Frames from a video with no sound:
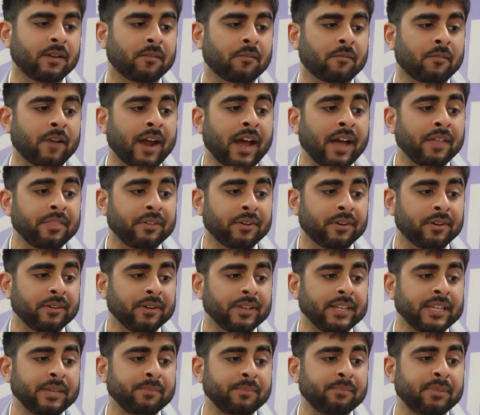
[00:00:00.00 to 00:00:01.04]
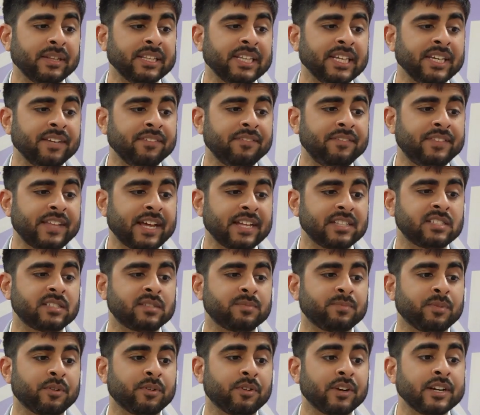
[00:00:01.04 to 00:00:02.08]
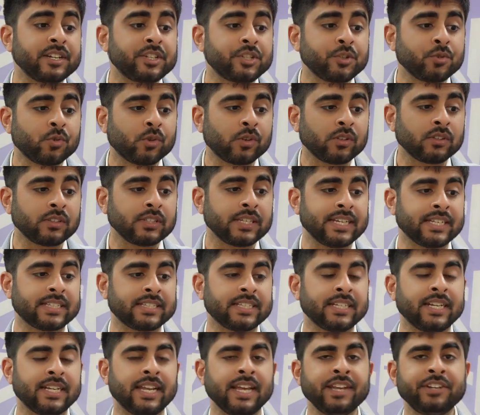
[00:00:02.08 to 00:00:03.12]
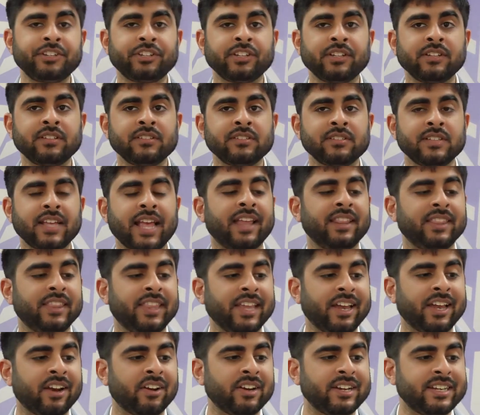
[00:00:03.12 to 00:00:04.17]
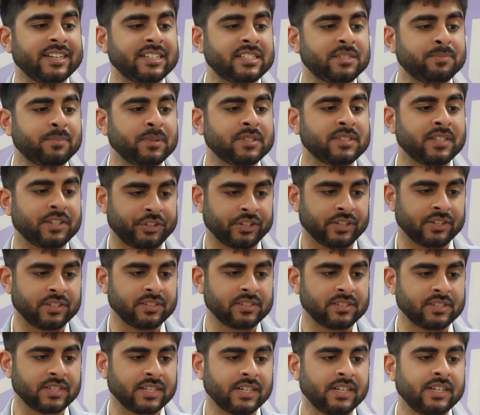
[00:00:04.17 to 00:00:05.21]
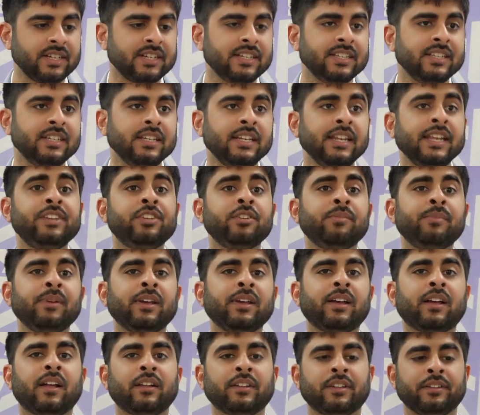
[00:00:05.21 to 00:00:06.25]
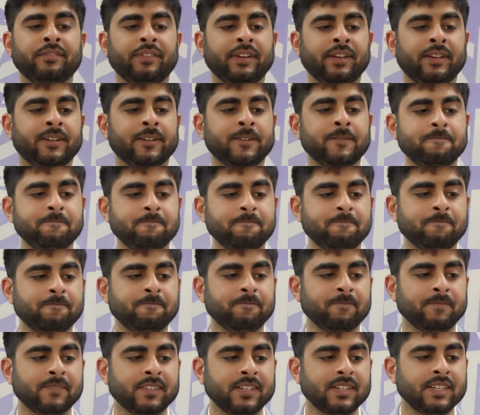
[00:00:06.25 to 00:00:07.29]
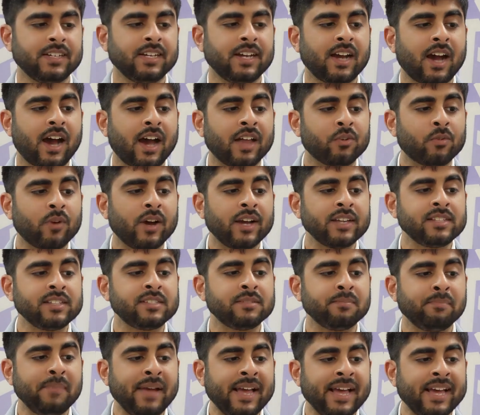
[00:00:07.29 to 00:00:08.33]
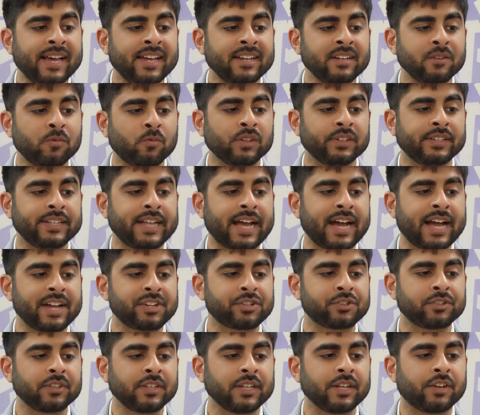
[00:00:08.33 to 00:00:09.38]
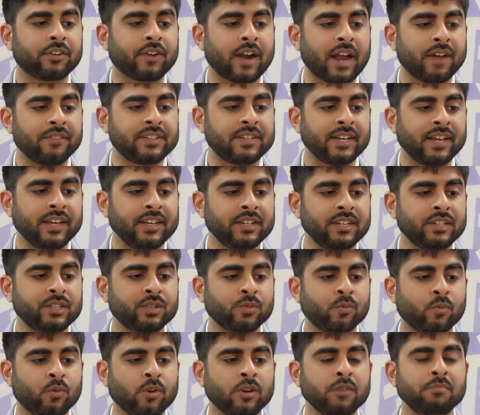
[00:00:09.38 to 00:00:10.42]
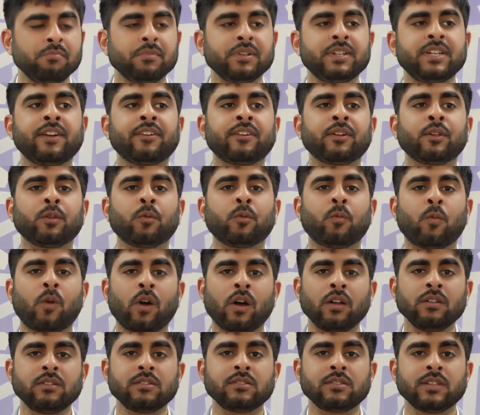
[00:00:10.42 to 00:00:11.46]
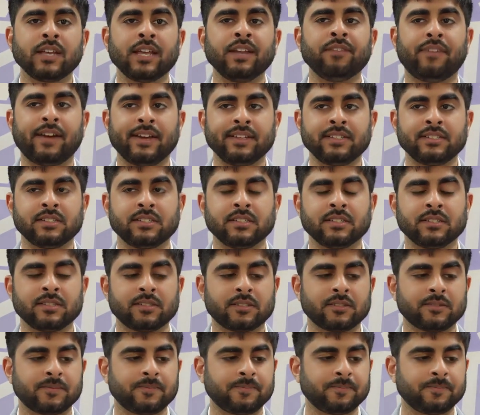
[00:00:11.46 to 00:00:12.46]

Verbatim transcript: Rather, he believed that spiritual inclinations and their dispositions need to be cultivated. Otherwise, man will naturally gravitate toward material wants and vices.